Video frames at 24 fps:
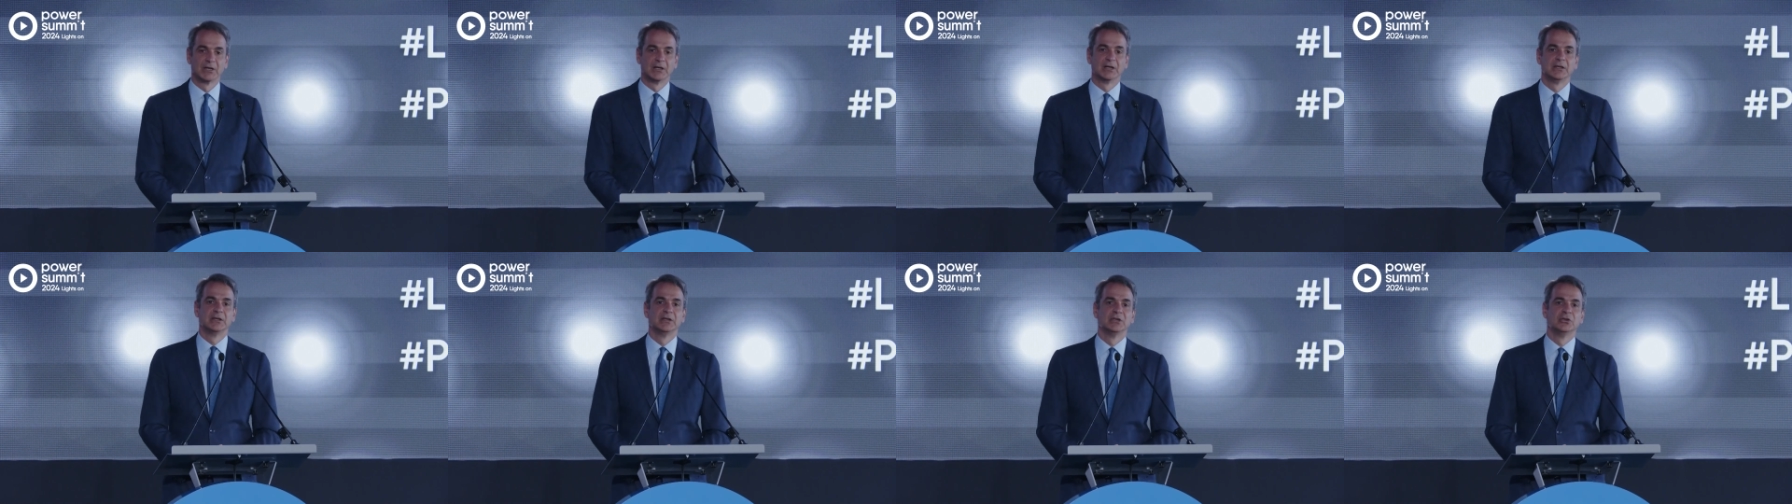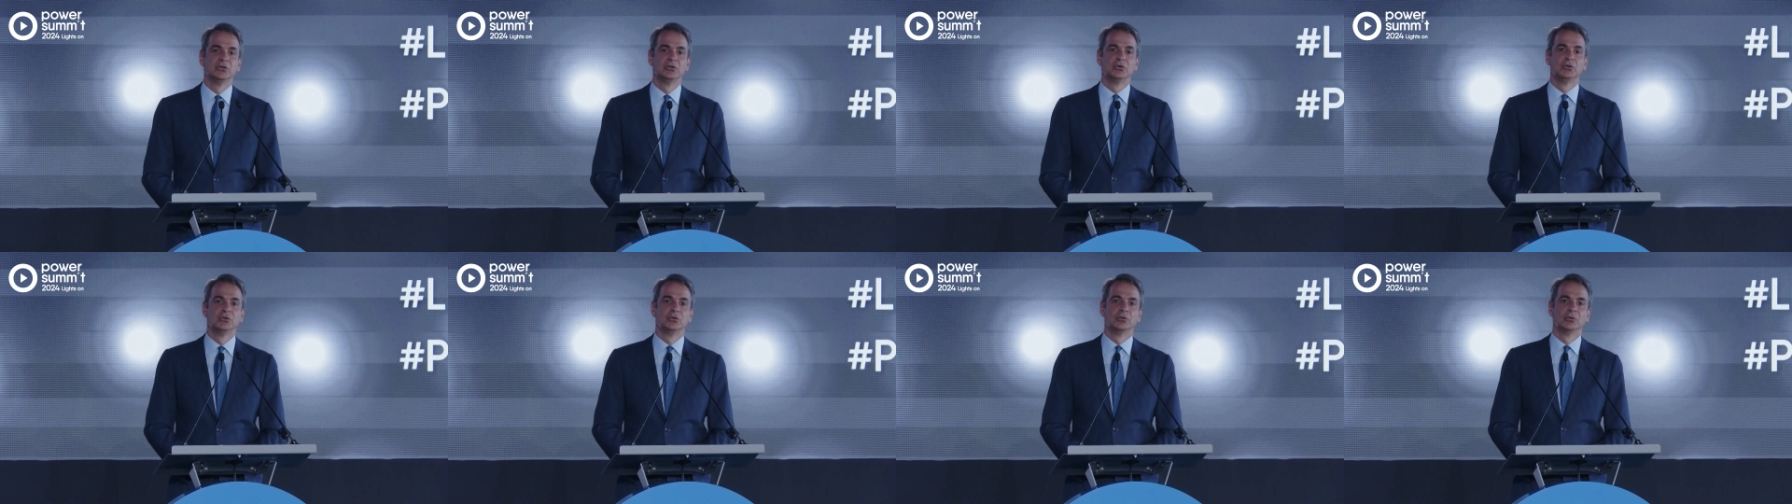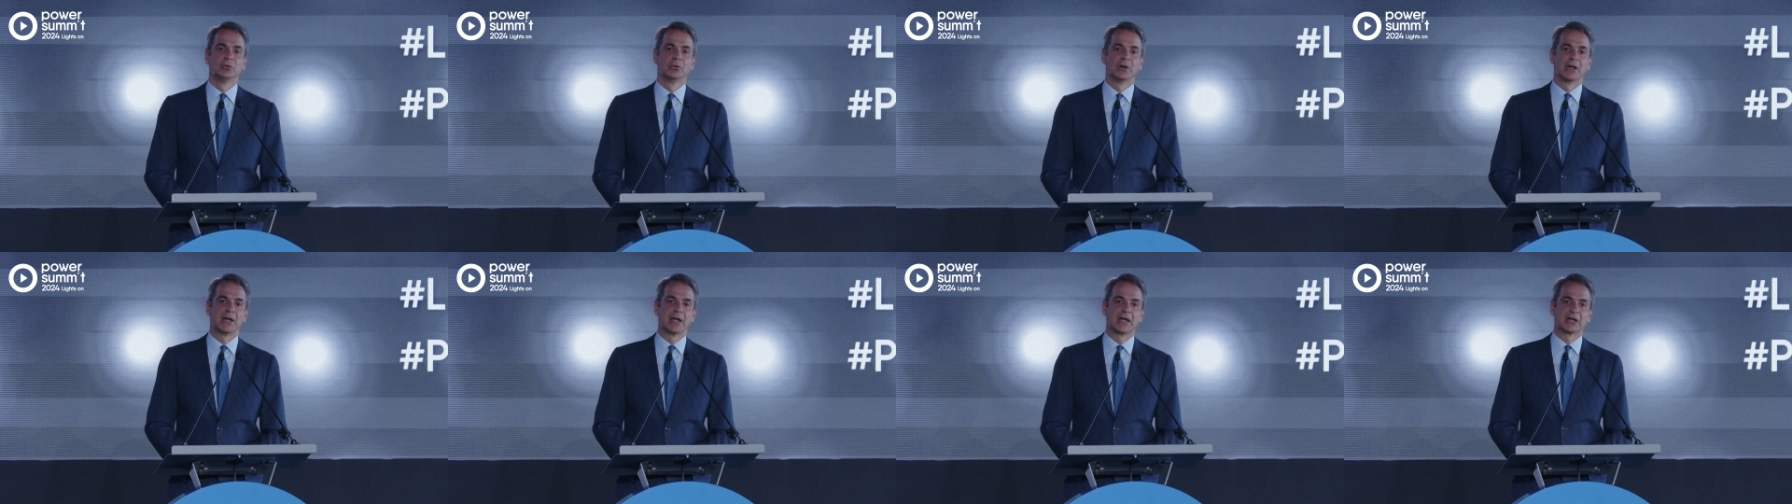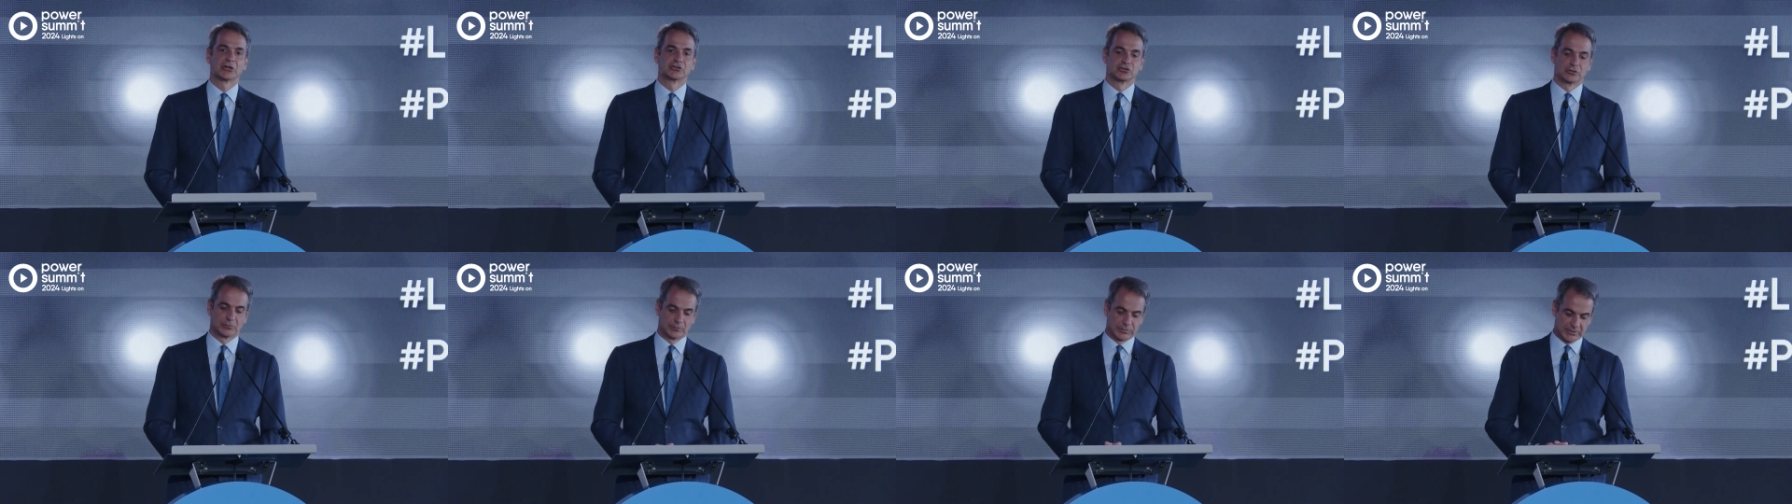EU
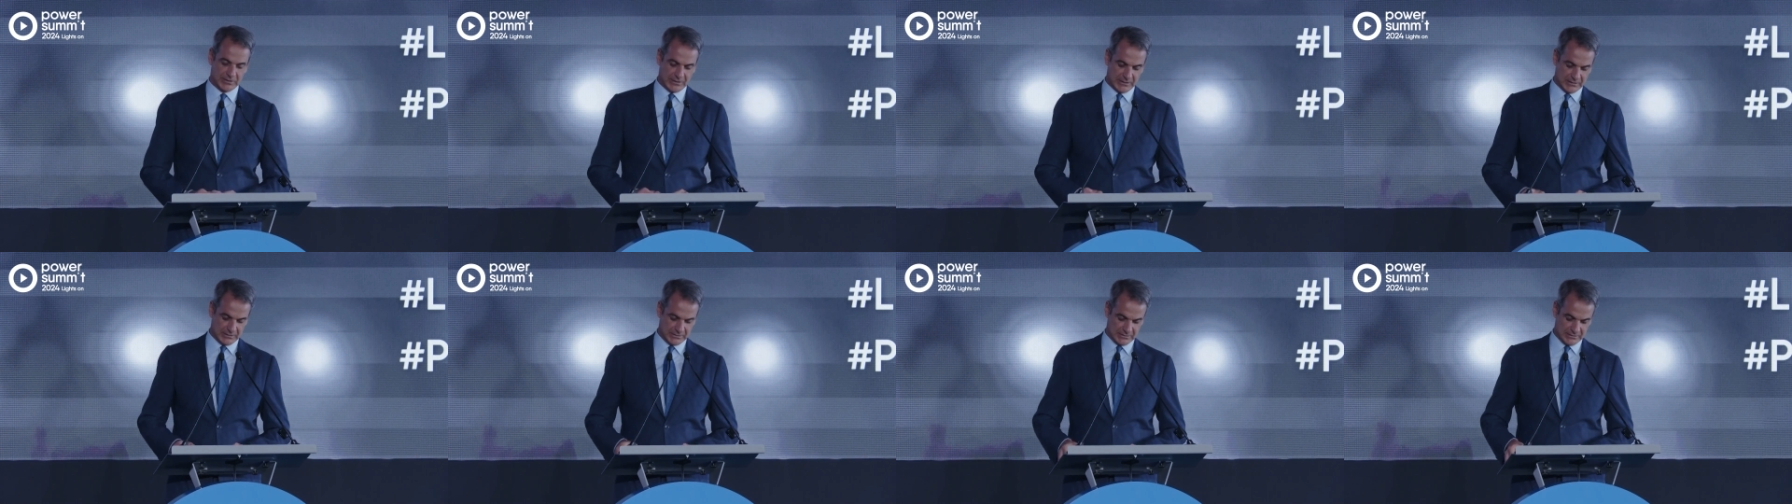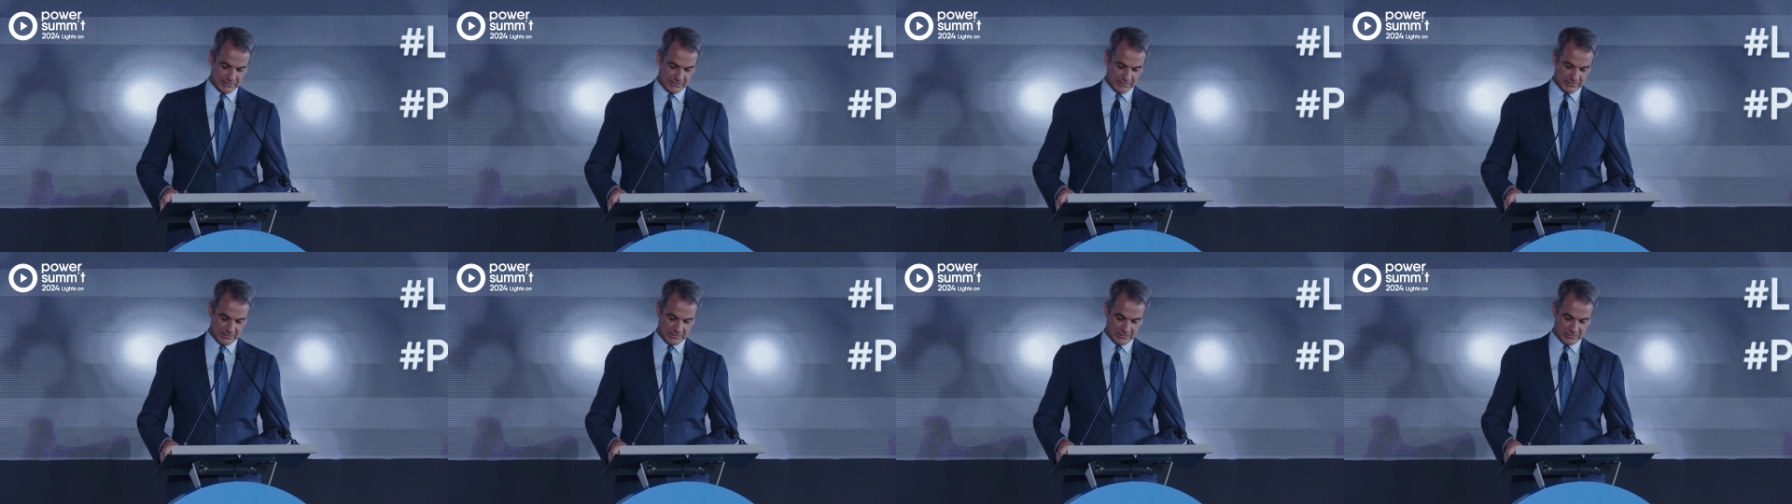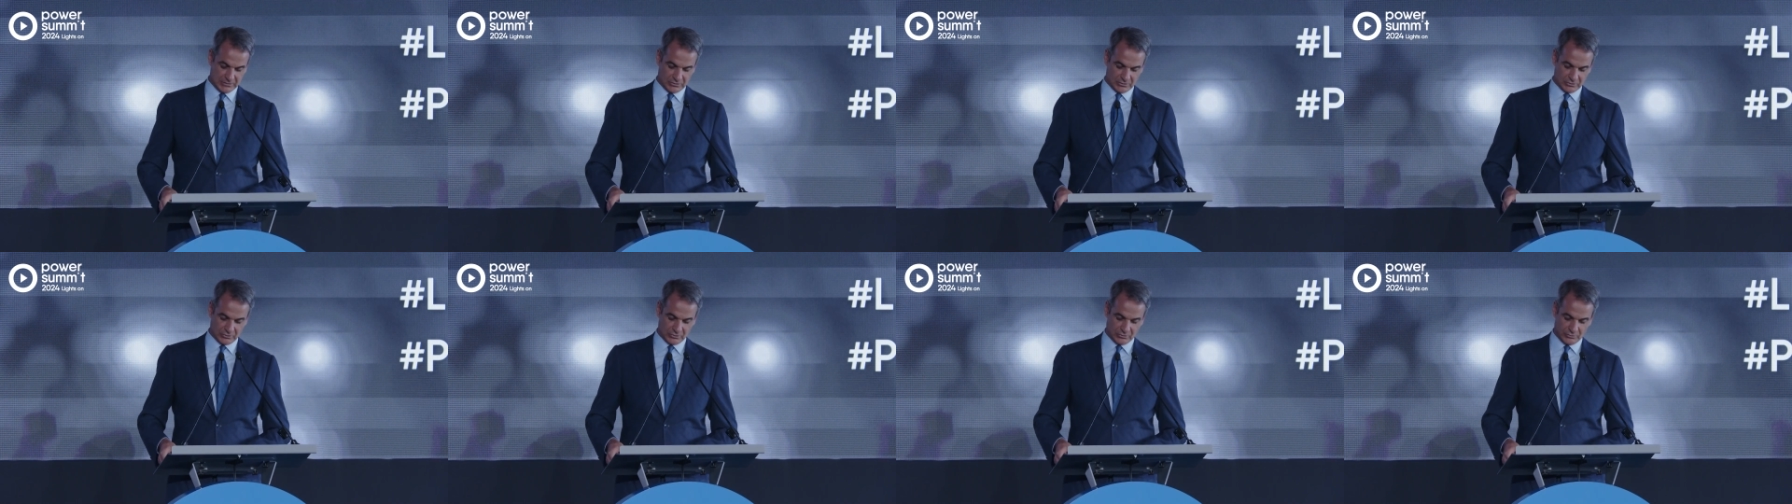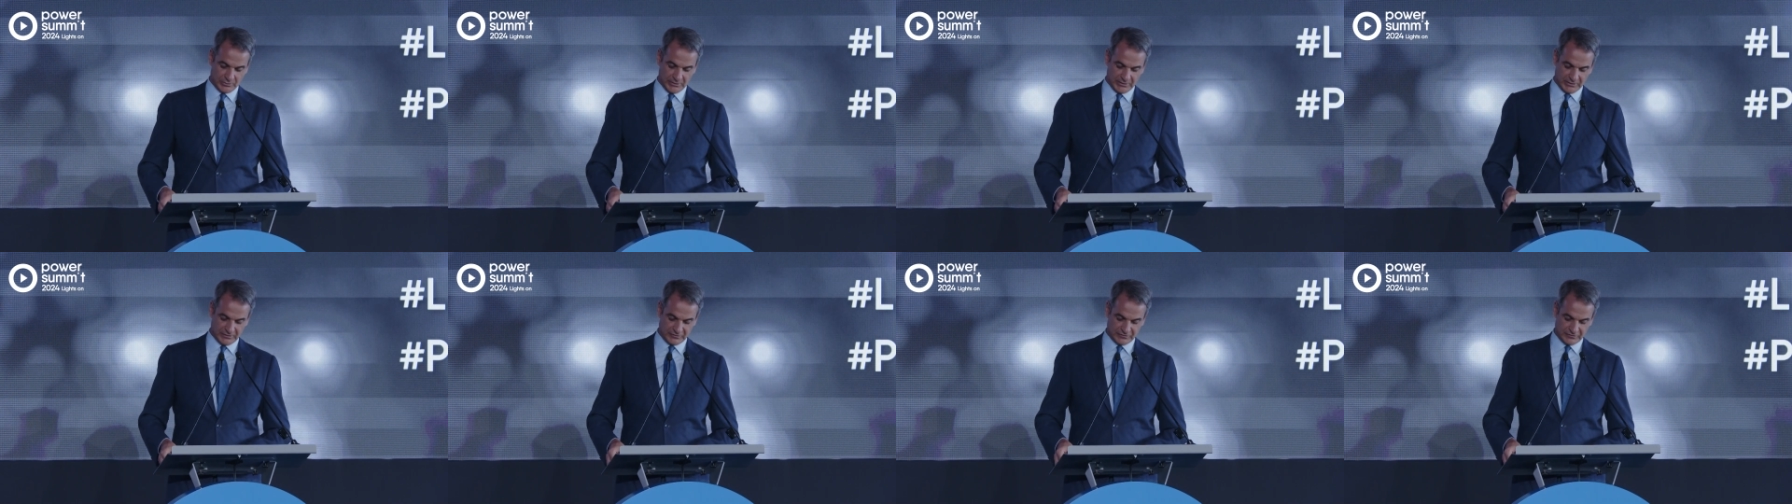action plan on
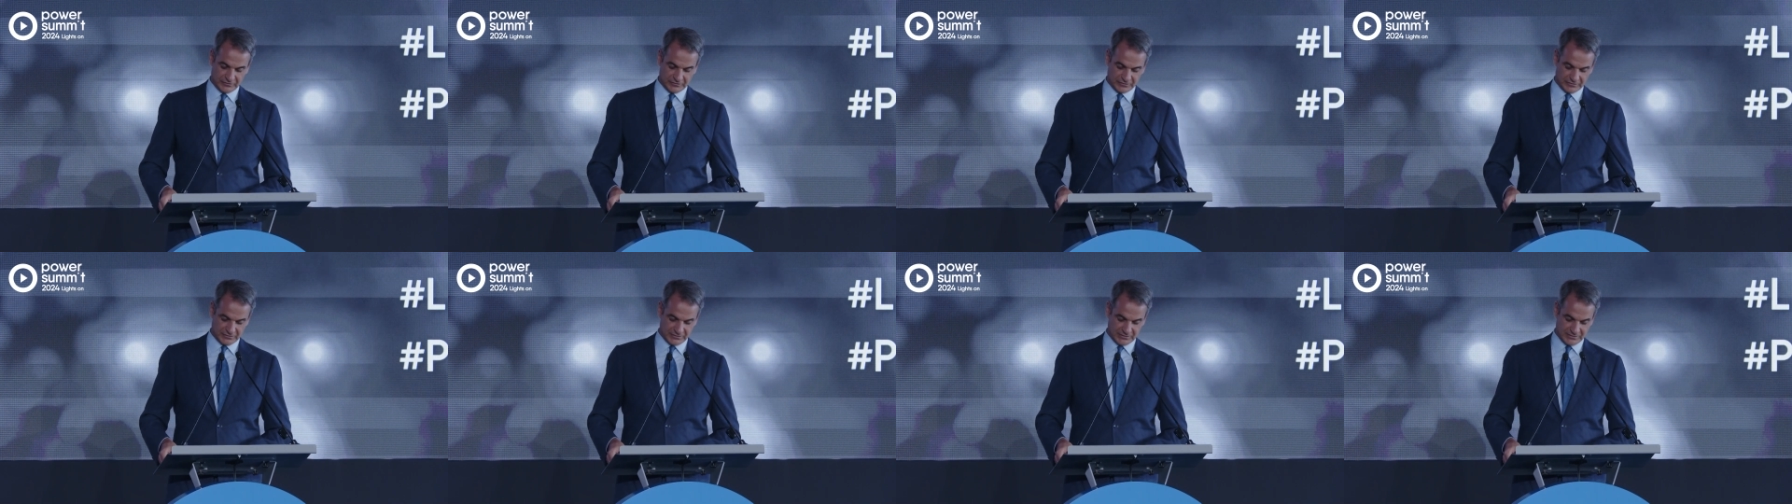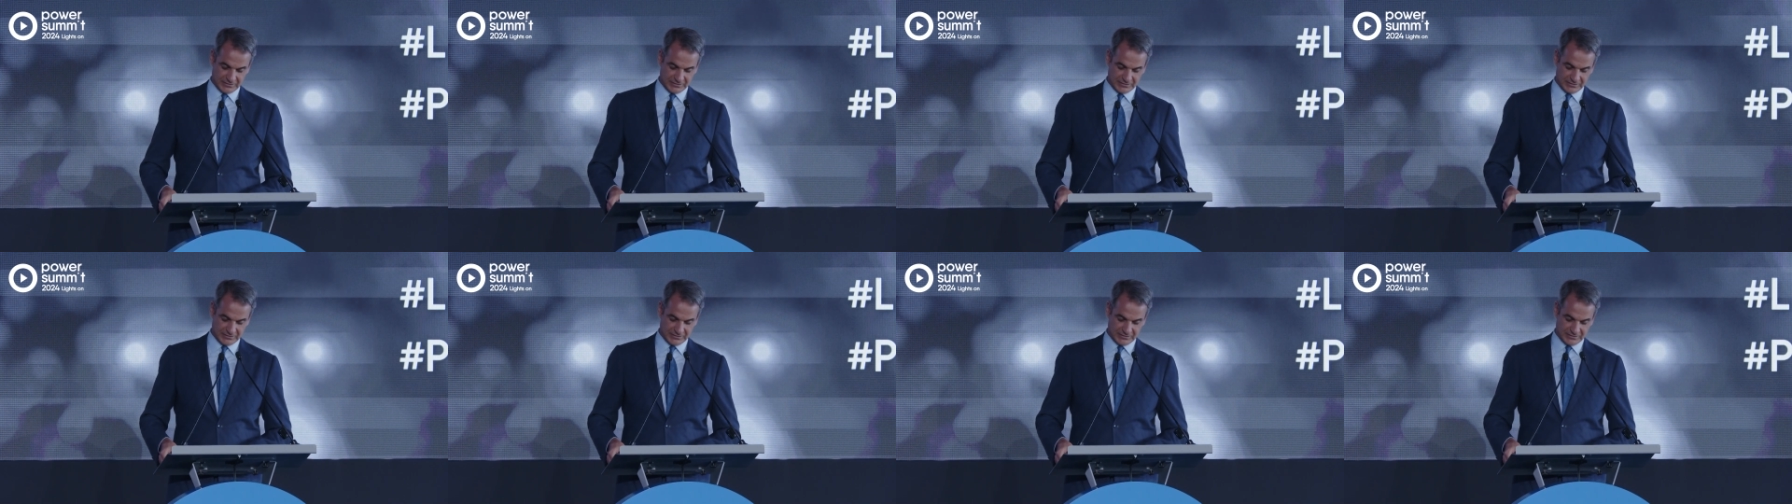grids